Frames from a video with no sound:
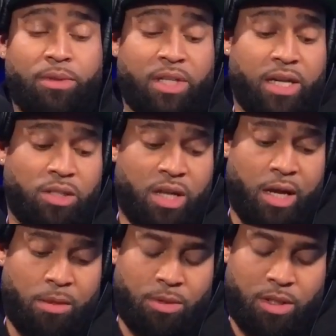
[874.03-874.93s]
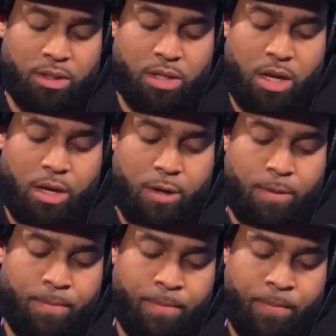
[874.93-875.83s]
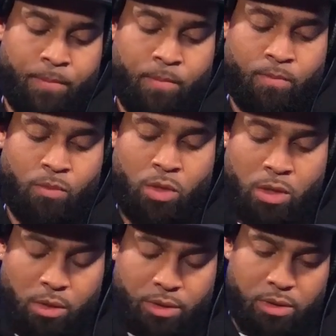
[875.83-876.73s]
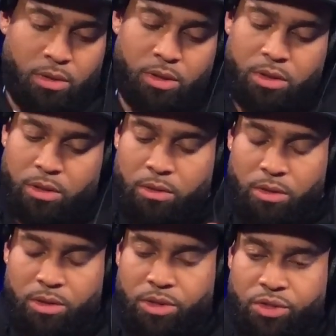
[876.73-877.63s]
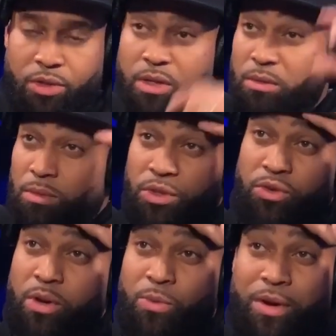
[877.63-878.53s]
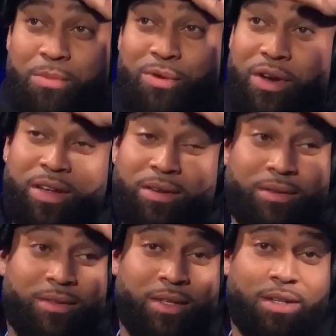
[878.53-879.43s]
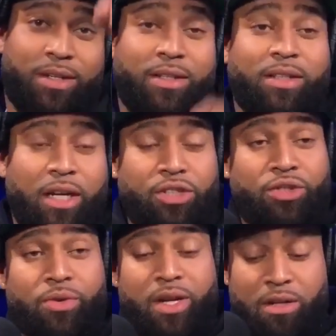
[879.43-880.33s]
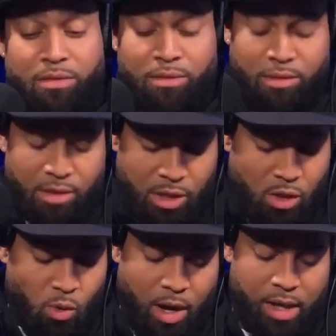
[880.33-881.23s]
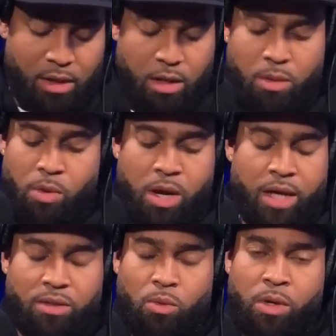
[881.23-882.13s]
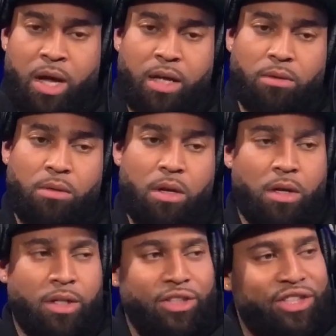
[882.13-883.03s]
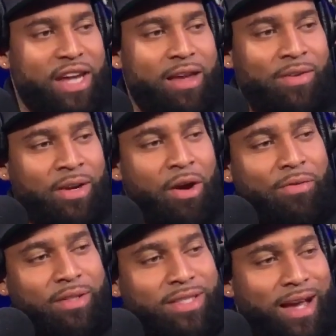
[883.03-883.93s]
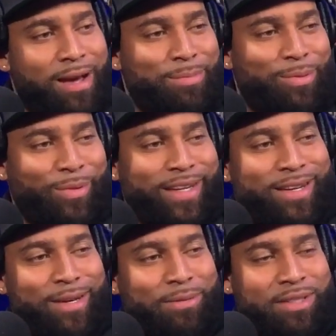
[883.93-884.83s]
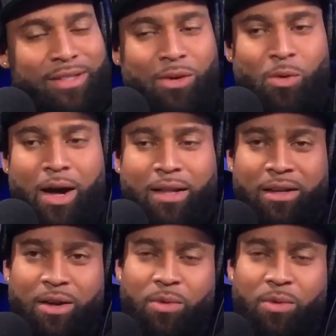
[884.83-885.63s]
St. James is, it's a streetwear brand, luxury, good quality. And we're not shaving off the top when it comes to the quality.